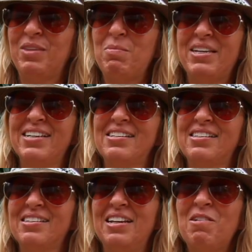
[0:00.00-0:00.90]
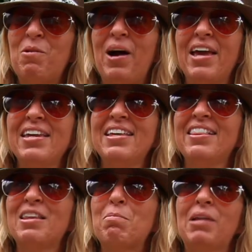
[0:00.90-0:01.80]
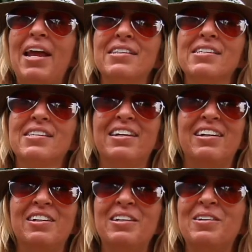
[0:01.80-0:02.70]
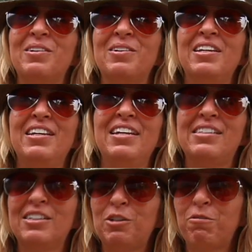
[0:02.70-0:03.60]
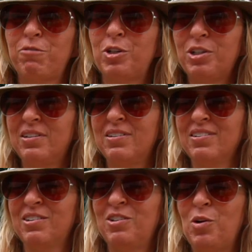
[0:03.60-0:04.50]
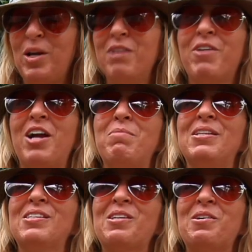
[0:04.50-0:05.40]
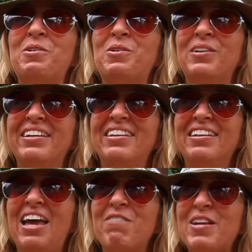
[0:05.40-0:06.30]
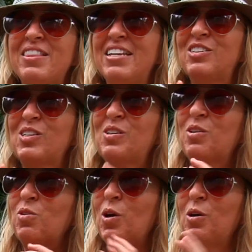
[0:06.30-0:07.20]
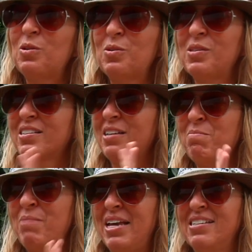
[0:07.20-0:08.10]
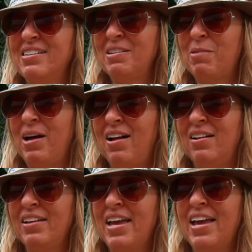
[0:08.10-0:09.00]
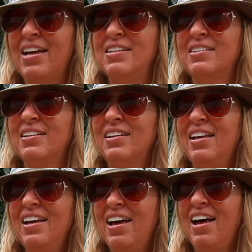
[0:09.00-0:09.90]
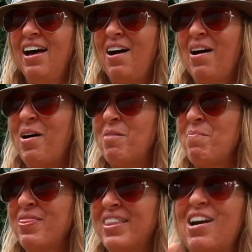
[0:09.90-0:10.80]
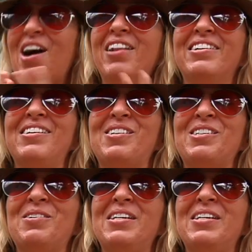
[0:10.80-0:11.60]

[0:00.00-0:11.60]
Because in Hawaii, the plants there, you know, it's such a fertile growing environment, so everything just grows amazingly well, and the colors are so